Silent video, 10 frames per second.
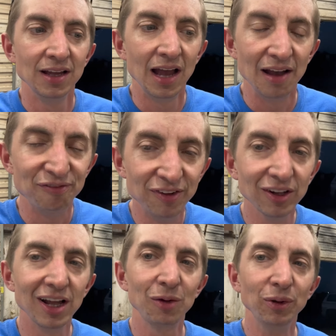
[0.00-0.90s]
I feel
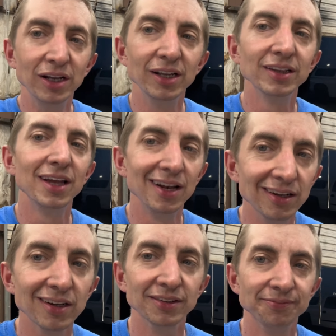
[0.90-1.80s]
like we can get that
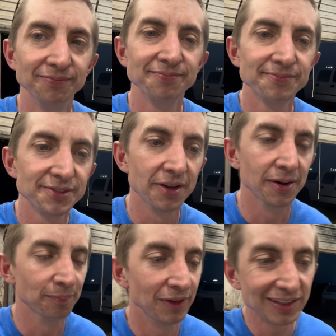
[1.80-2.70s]
done.
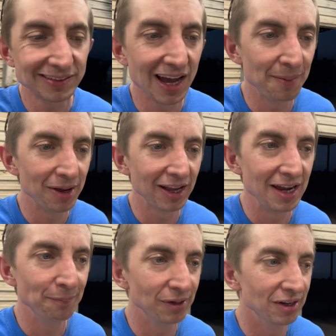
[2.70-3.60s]
So that's kind of my
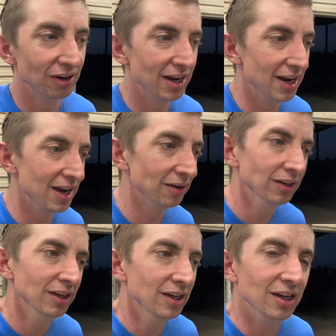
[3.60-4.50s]
game plan right now.
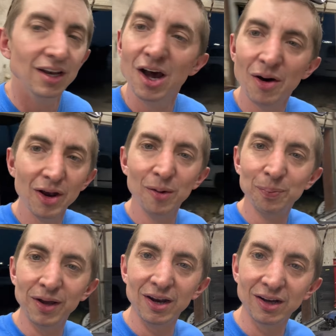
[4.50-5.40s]
No, I don't
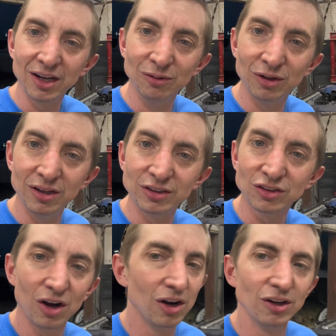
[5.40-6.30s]
plan on getting rid of this
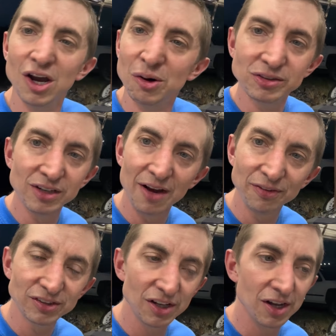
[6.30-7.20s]
car. No, it's not
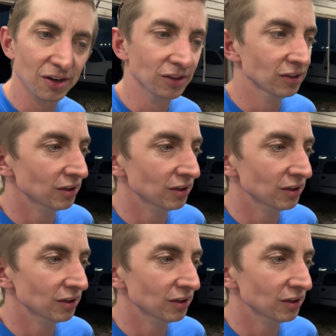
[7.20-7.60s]
for sale.